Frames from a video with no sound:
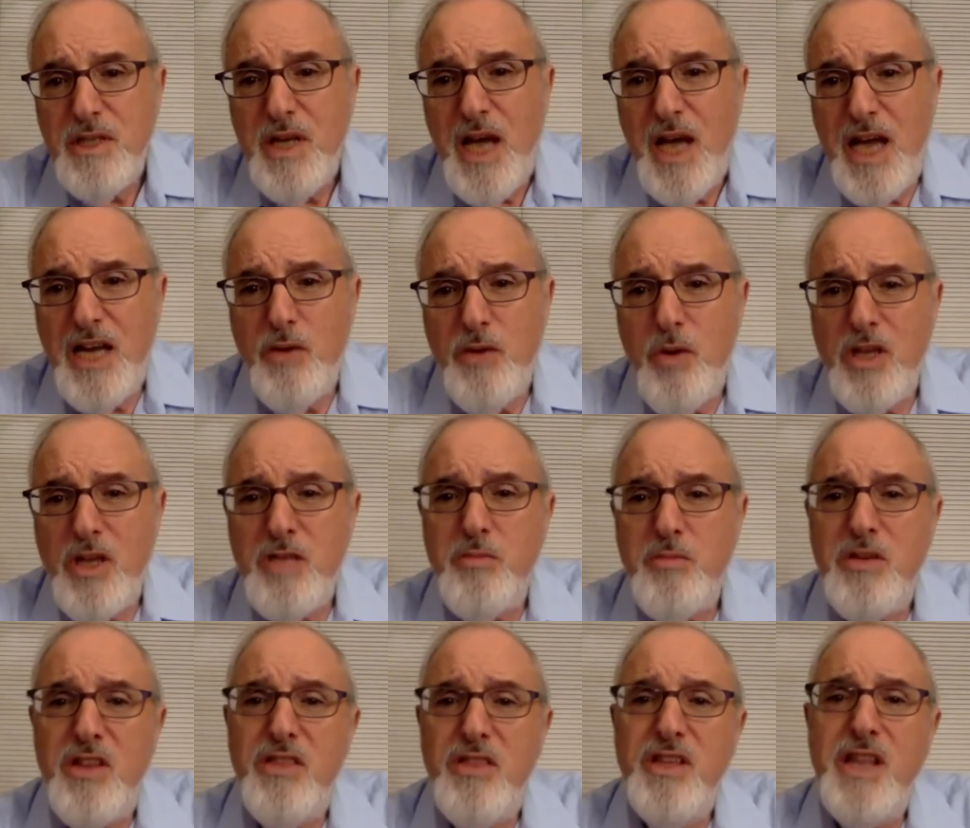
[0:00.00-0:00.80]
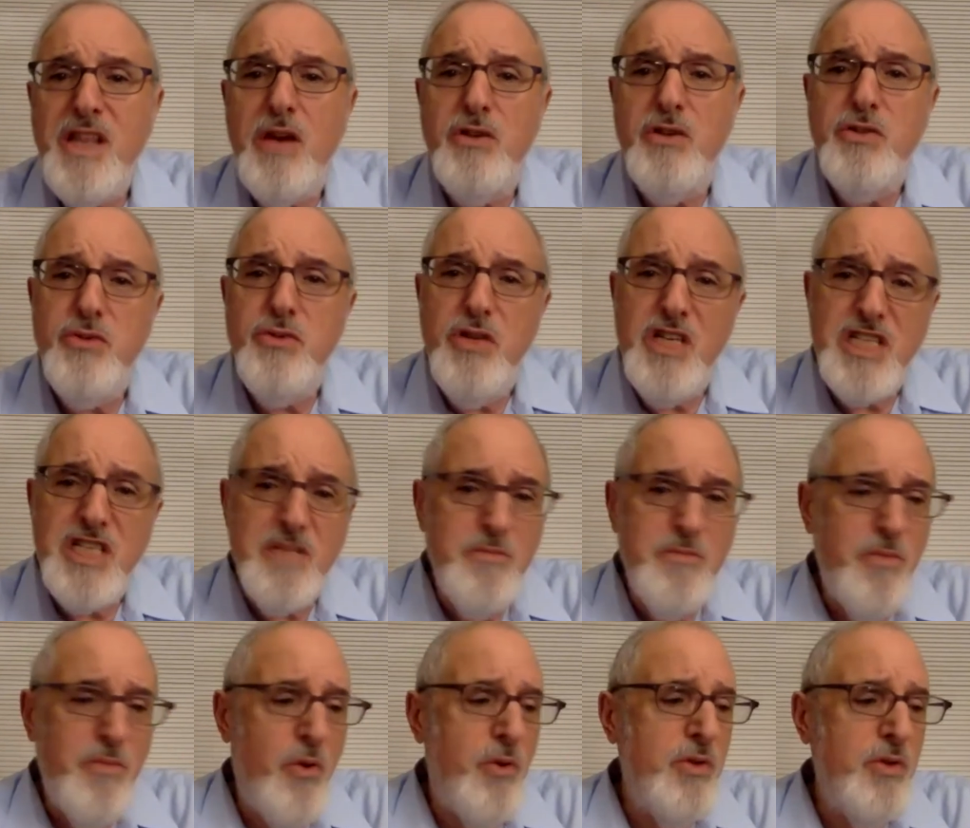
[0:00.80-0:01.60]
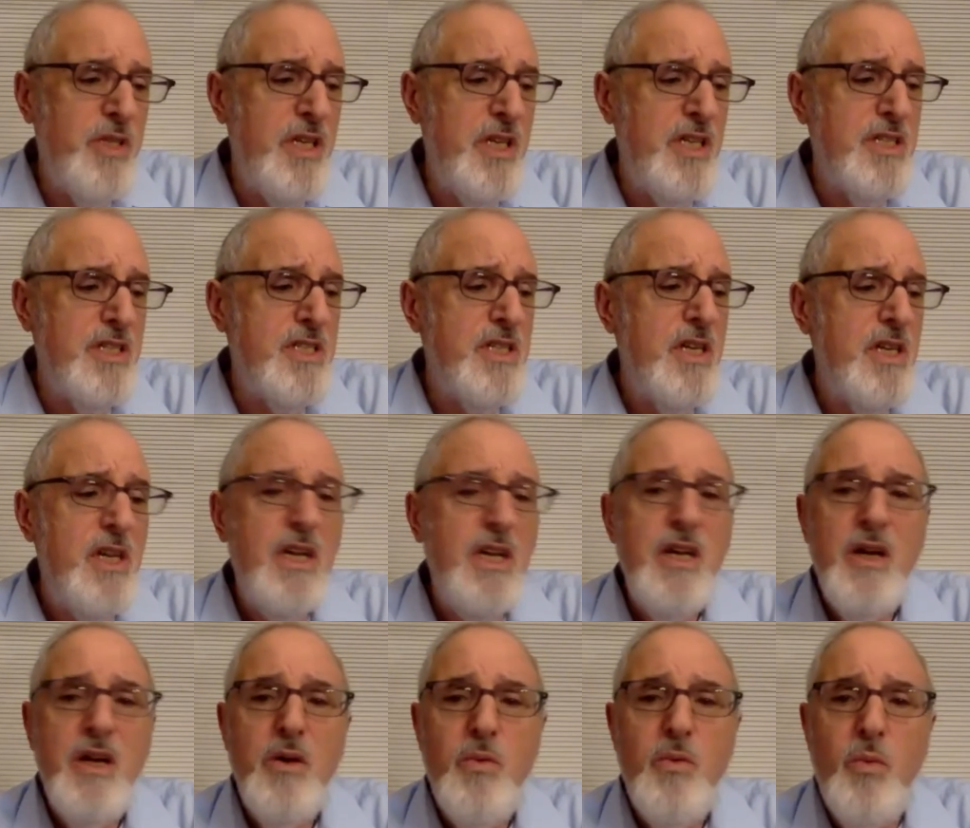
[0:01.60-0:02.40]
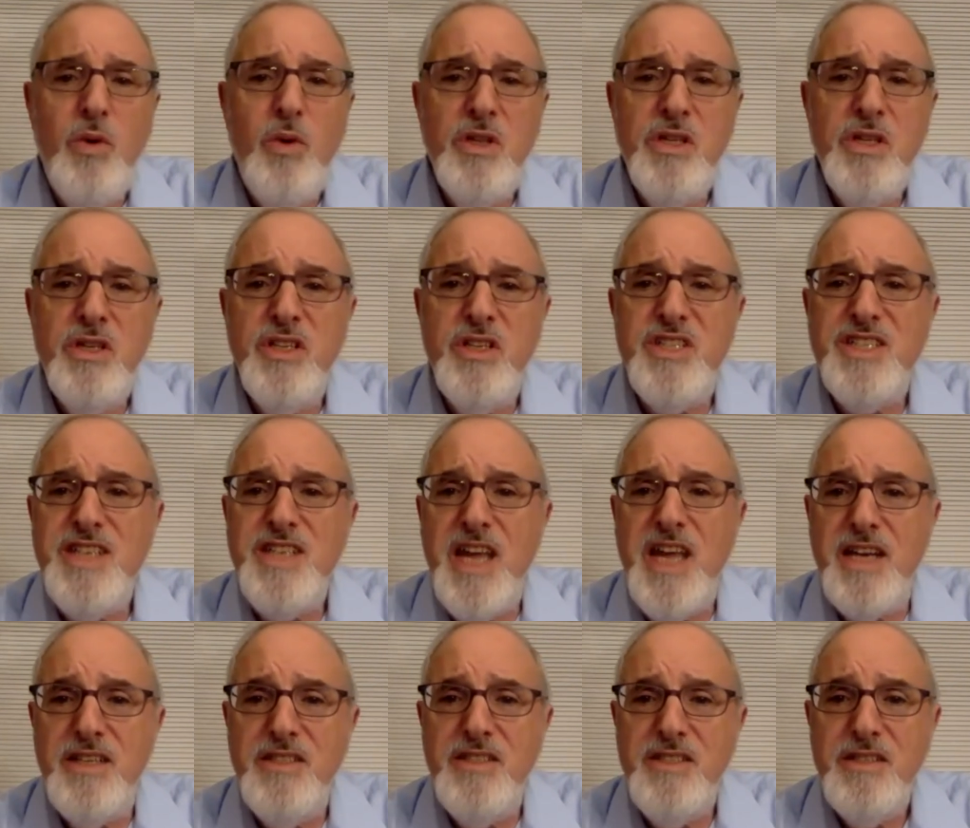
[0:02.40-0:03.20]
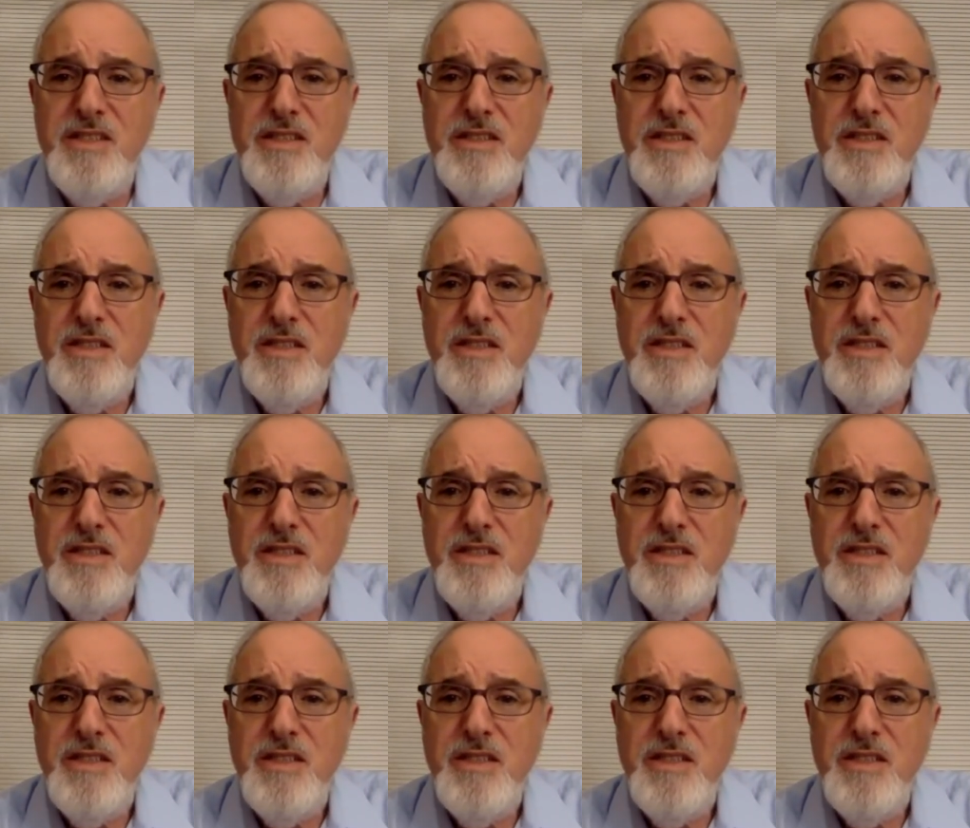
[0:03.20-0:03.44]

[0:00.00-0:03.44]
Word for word: I don't want them to think that Judaism only is one little sect.